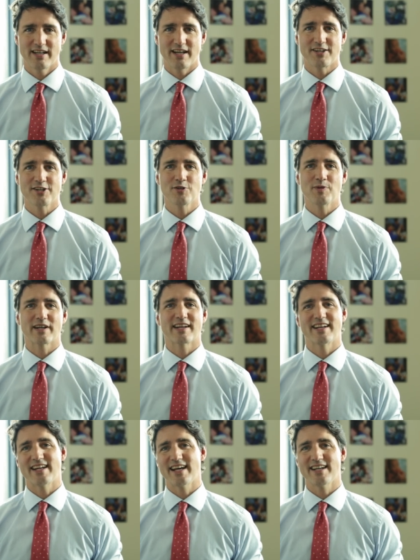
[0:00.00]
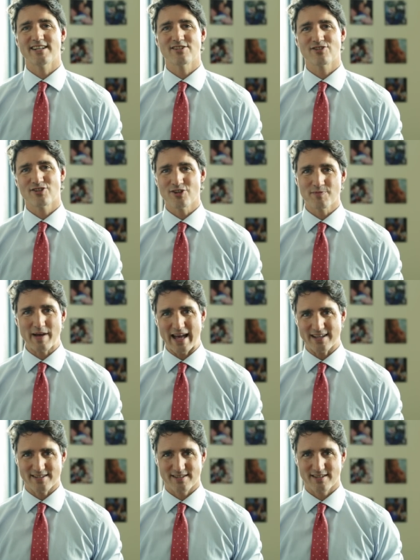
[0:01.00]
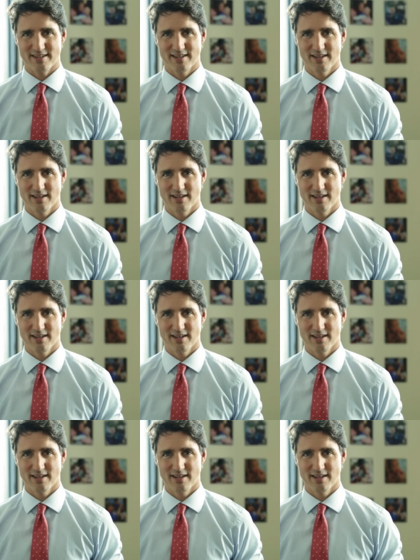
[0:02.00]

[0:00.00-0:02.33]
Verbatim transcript: and do what Canadians do best